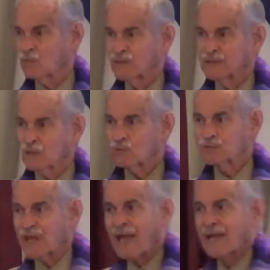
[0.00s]
We don't
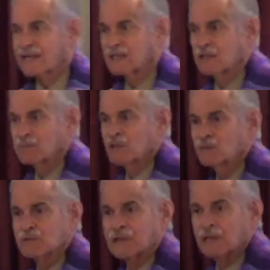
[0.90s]
tack
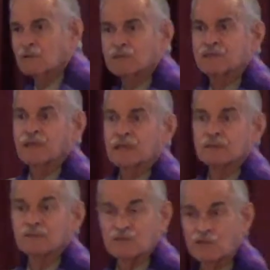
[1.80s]
communion on at the end of the